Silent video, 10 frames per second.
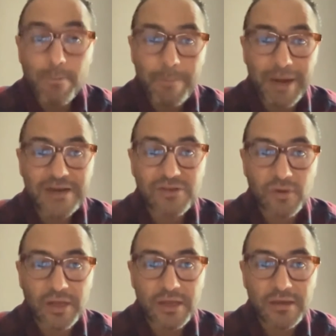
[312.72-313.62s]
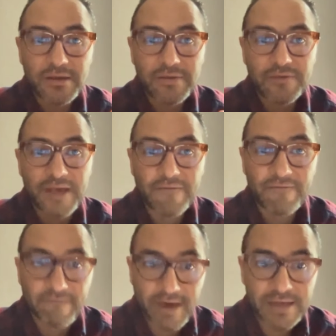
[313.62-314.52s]
partly the
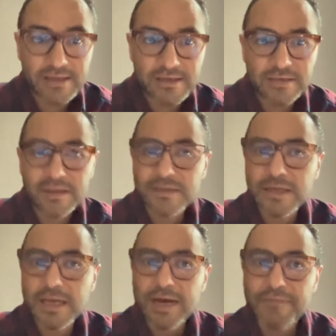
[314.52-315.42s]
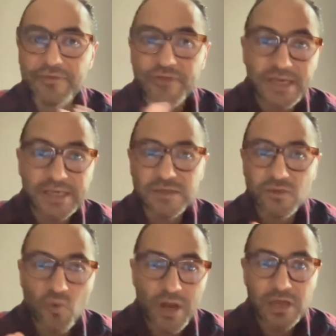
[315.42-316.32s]
effect that they have
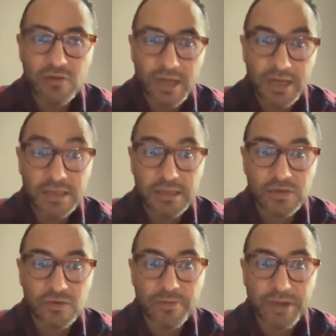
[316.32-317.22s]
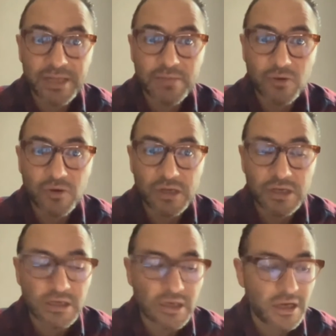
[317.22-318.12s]
dysregulating your
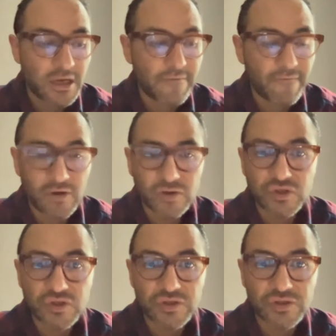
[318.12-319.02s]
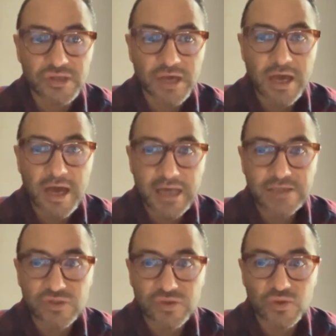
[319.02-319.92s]
metabolic functions has
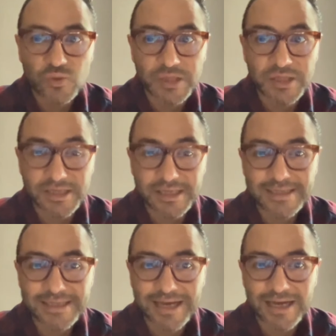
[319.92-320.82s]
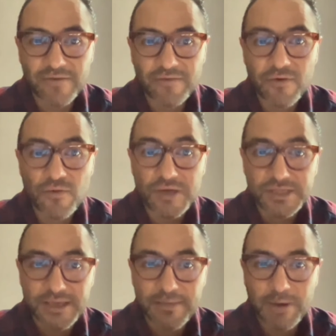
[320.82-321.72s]
to do with this kind of
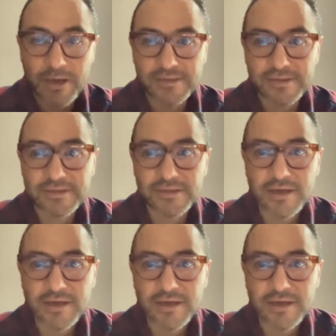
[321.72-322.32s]
resemblance.